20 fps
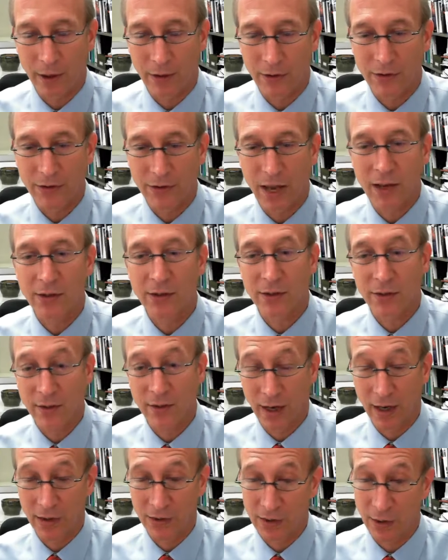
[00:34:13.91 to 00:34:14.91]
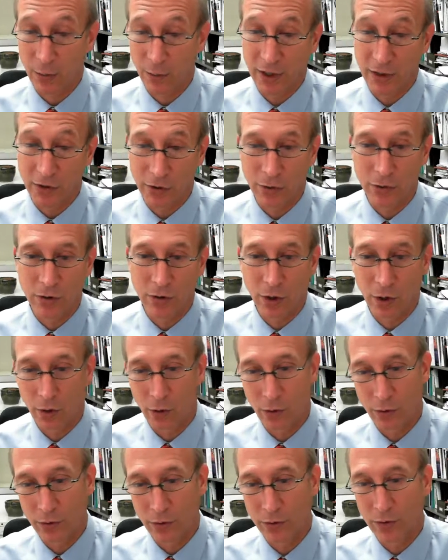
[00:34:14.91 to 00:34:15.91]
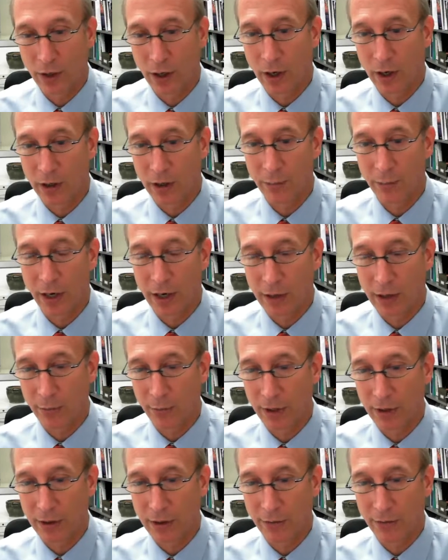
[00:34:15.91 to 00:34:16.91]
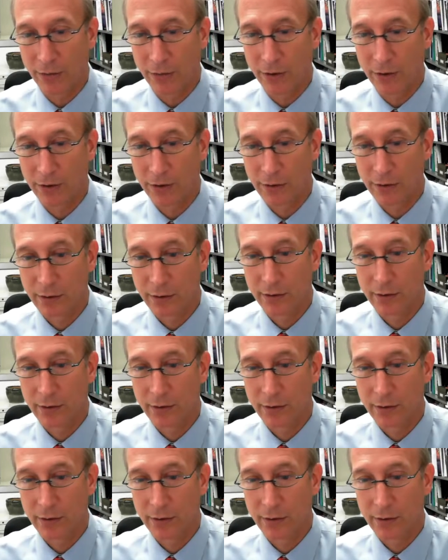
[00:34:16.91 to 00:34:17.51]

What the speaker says: sense things that we do know can make a big difference.